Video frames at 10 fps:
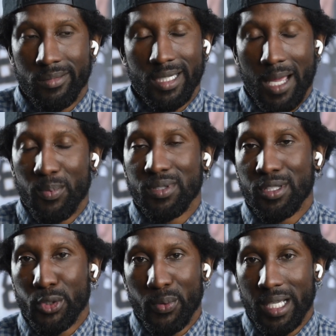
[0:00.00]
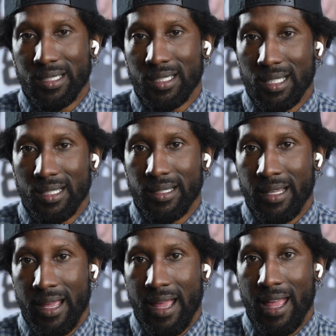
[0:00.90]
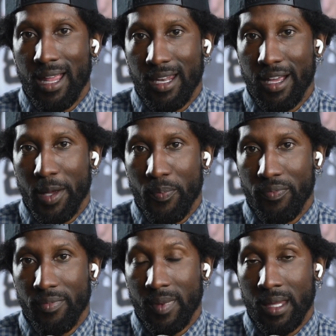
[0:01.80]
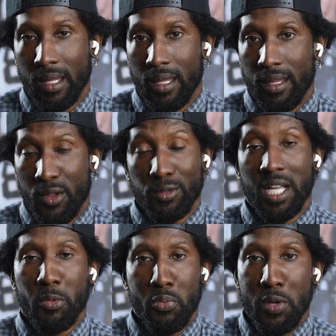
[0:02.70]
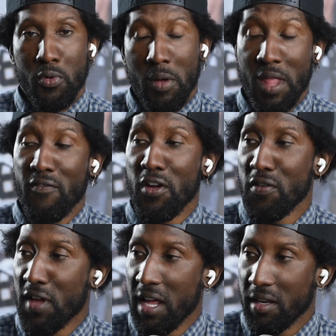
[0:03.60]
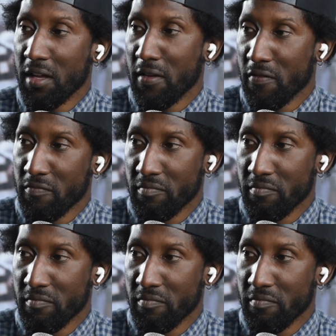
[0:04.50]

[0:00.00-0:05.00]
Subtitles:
type of situation. And those type of people I'm not very fond of.